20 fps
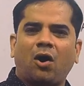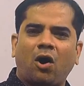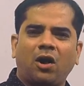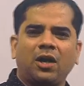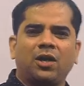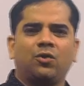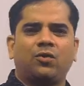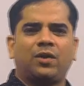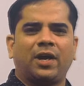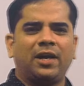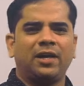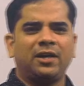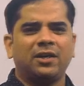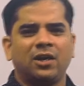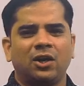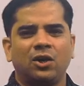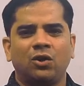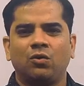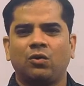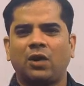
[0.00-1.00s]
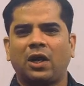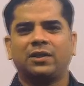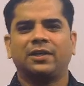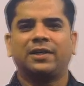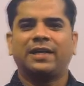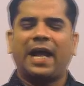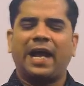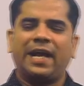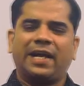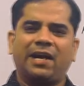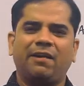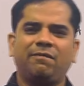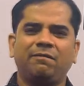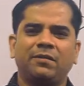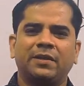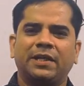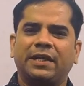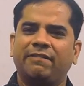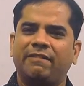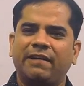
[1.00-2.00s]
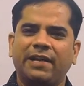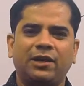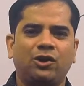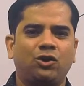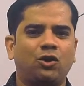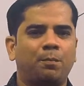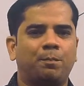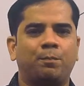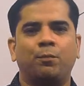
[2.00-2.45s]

or you can look at the diagram given in your